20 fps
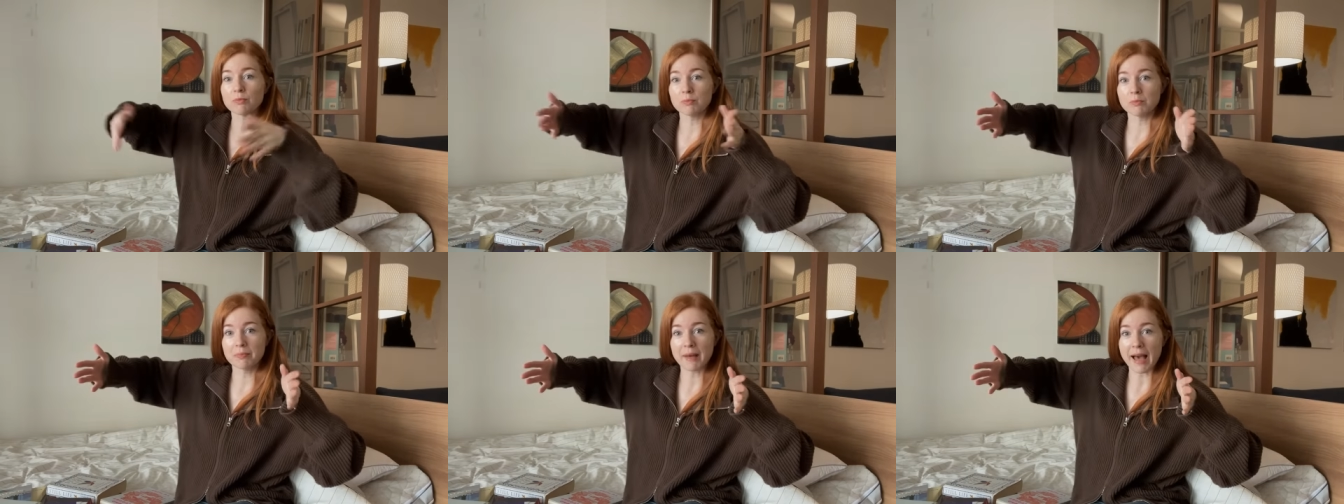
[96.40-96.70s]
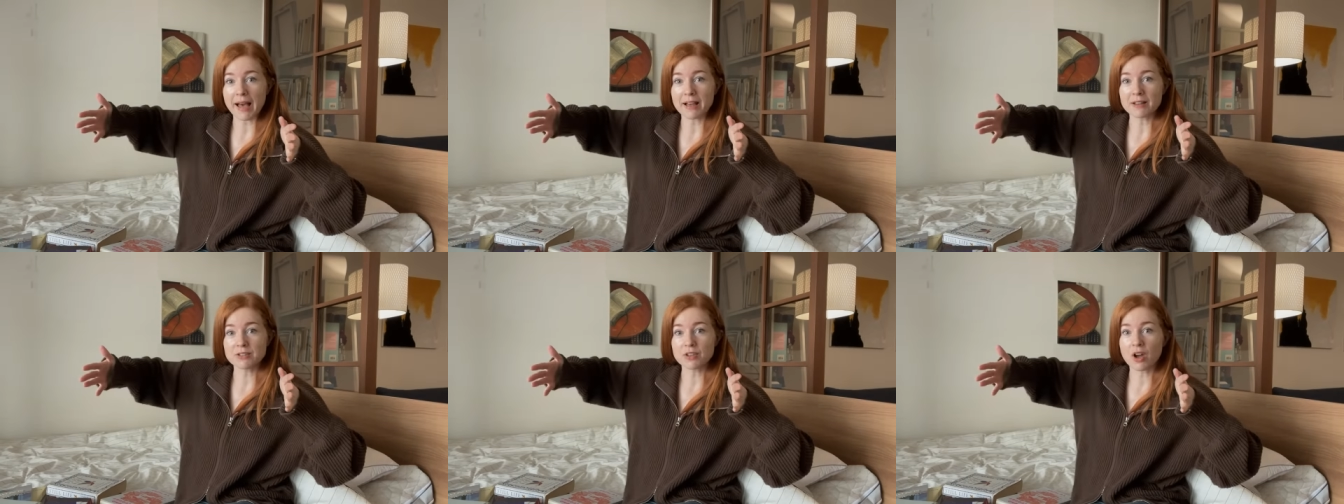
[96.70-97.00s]

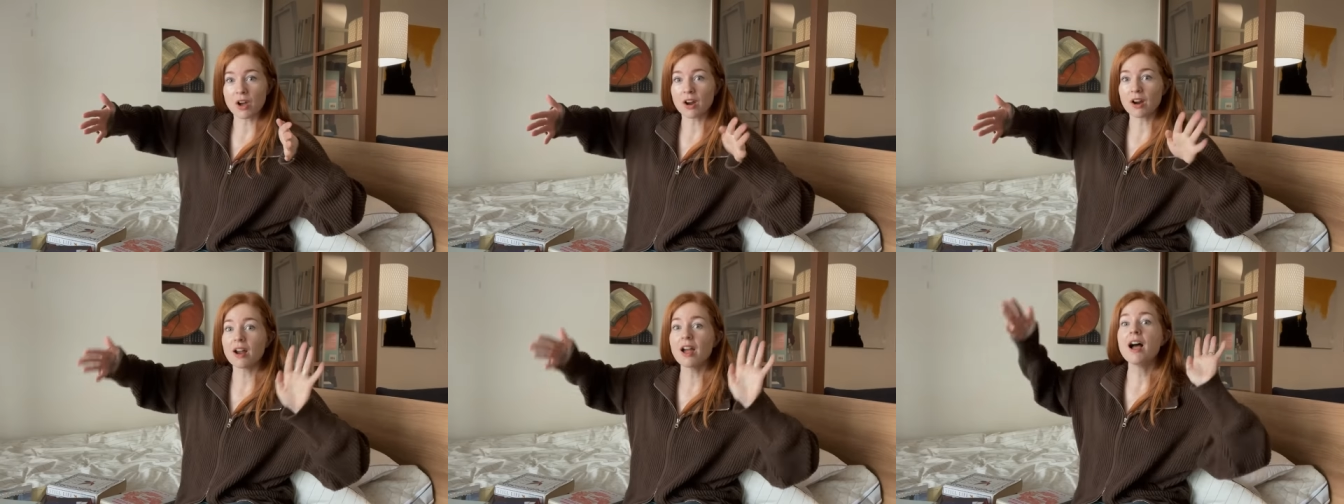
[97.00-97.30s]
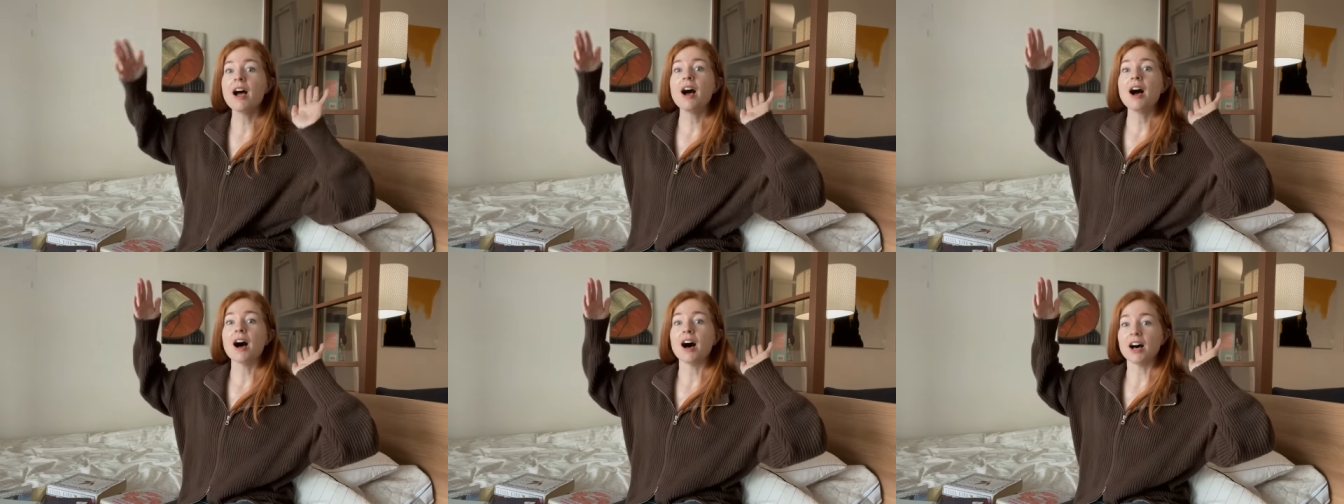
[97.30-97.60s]
bags are,
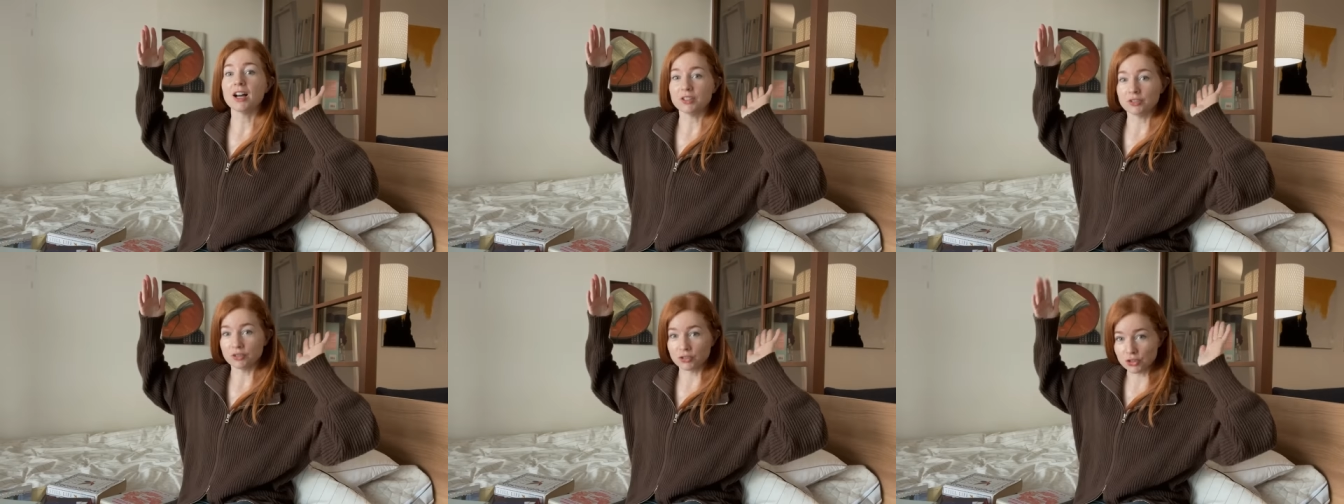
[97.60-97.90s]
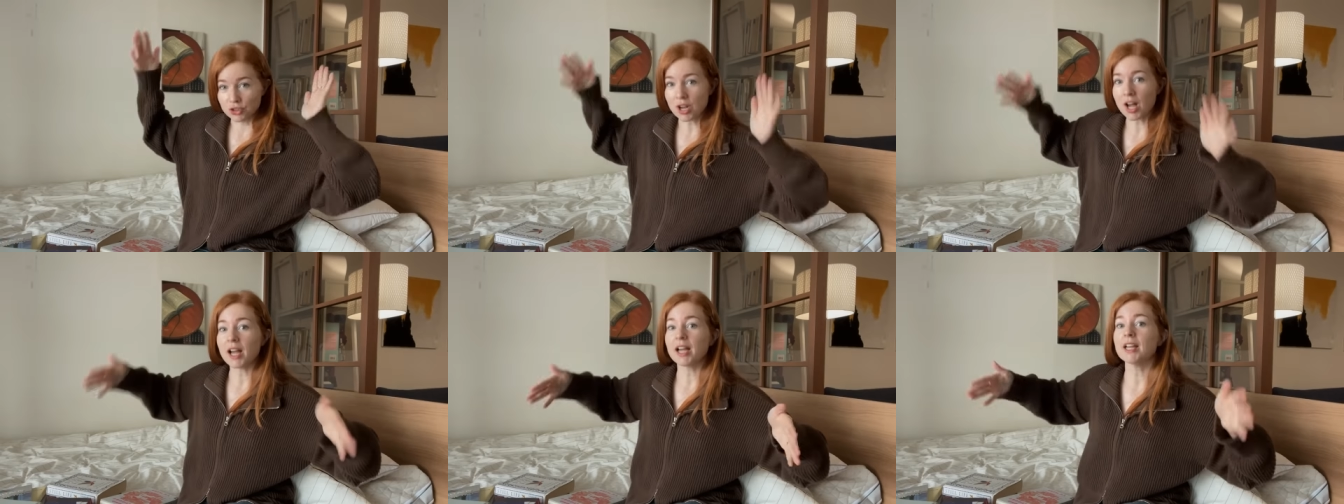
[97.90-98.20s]
a
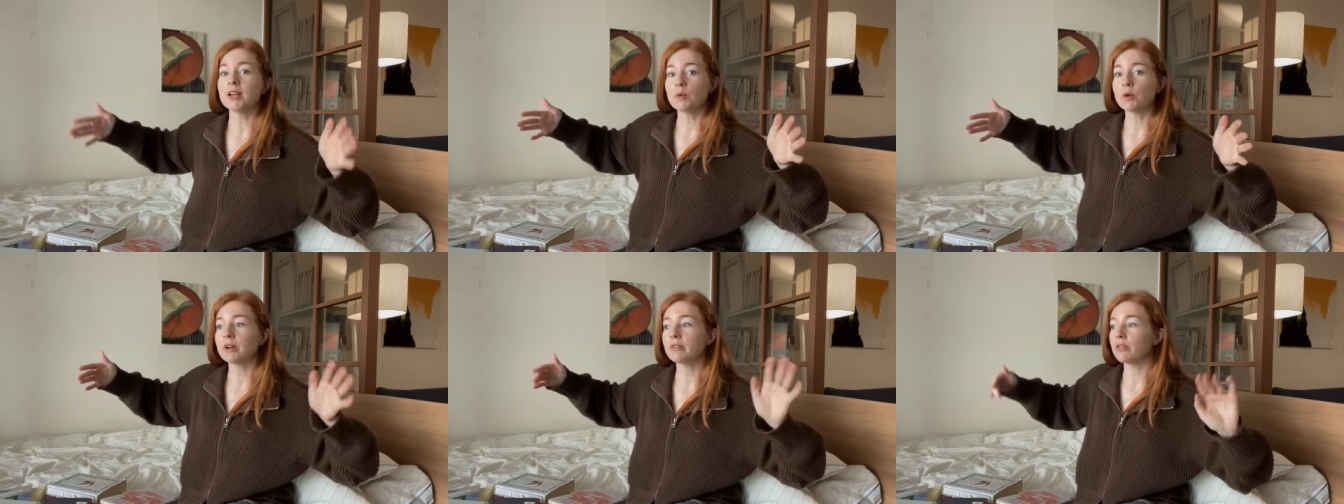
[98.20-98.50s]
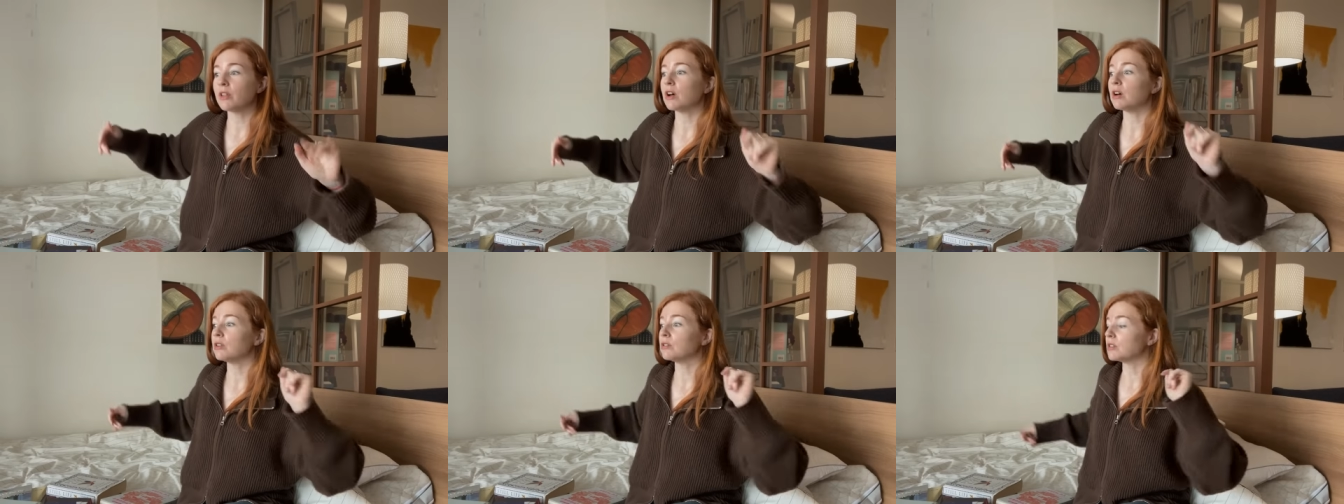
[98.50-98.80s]
giant one of
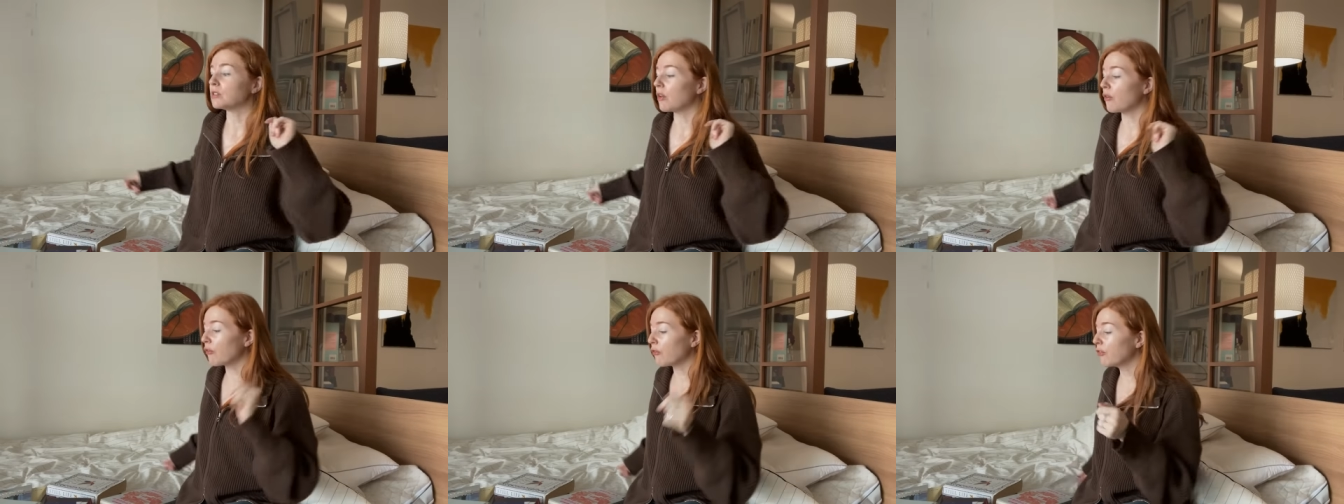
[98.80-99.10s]
those